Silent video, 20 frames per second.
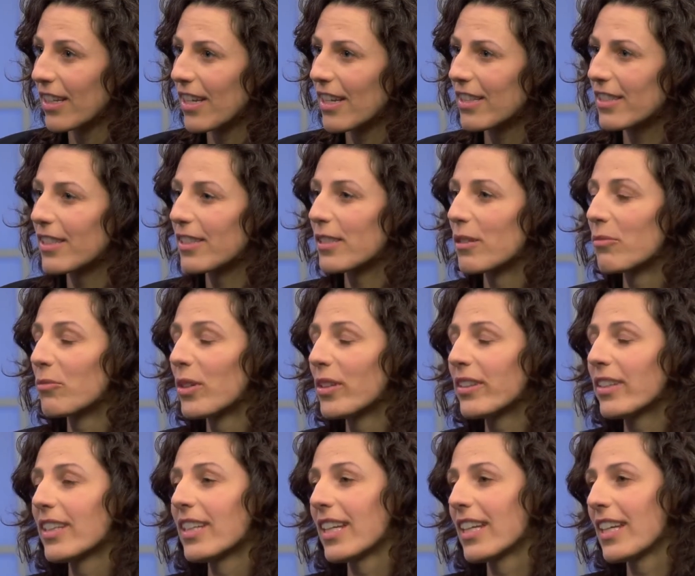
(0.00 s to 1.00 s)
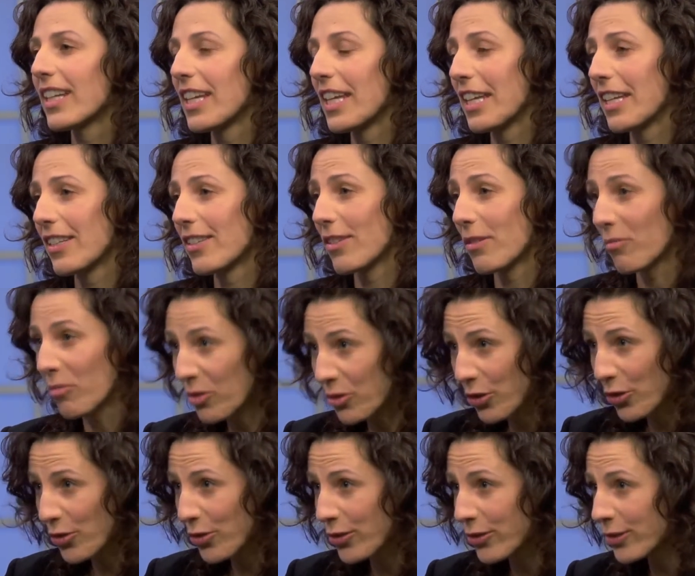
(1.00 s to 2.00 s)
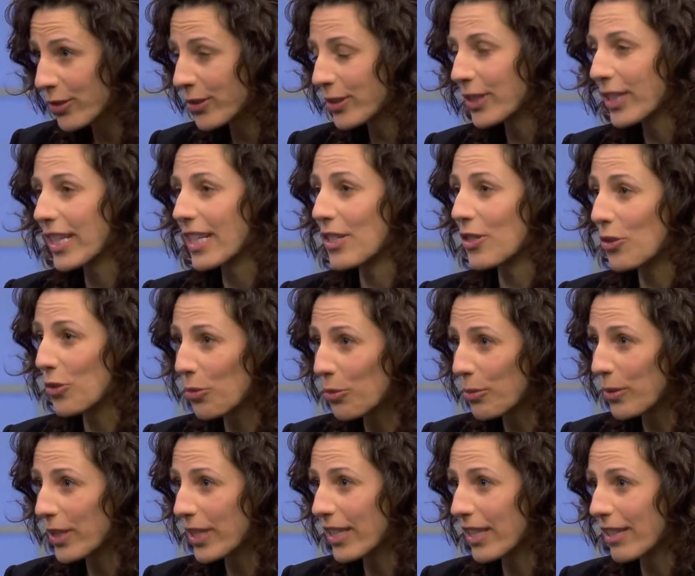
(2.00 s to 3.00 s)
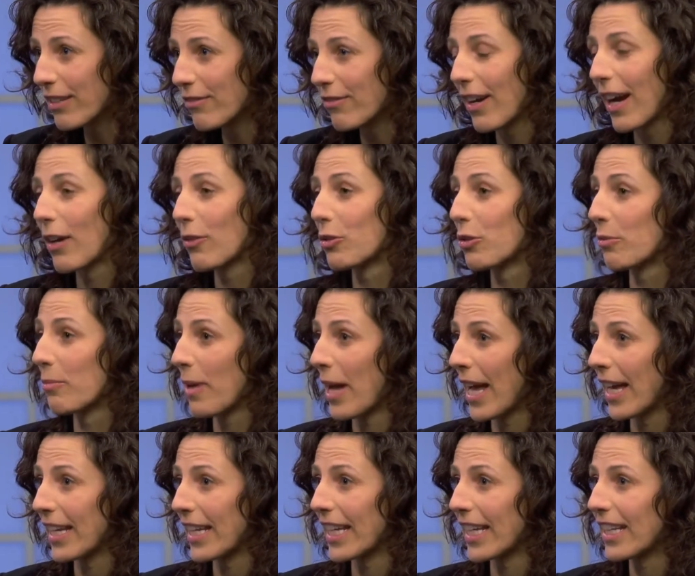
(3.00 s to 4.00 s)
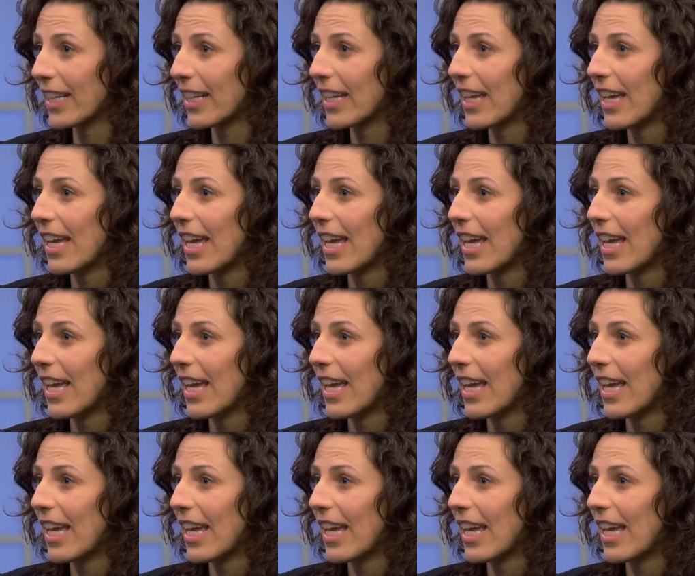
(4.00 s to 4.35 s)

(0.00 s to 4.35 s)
System 1 thinking is emotional, intuitive, automatic.